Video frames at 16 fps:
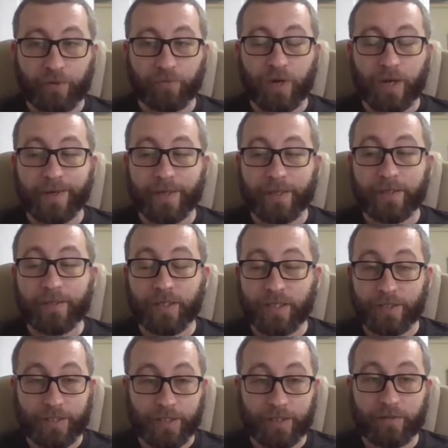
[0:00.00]
it riding, and
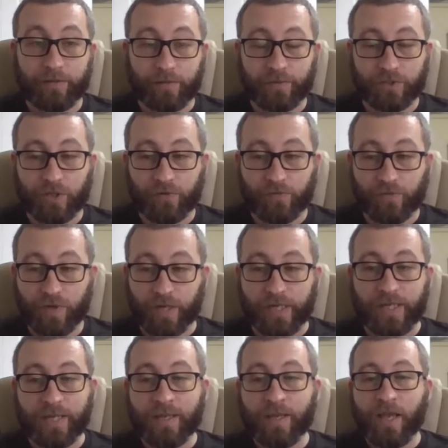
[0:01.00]
it did, and it was all
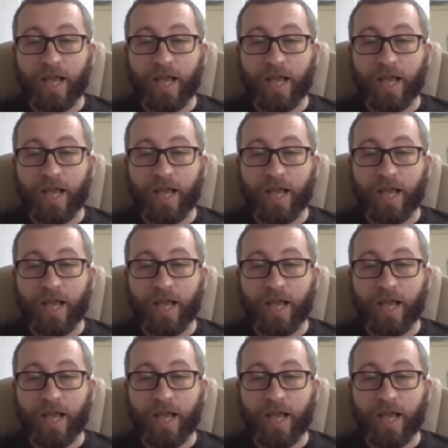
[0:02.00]
fine.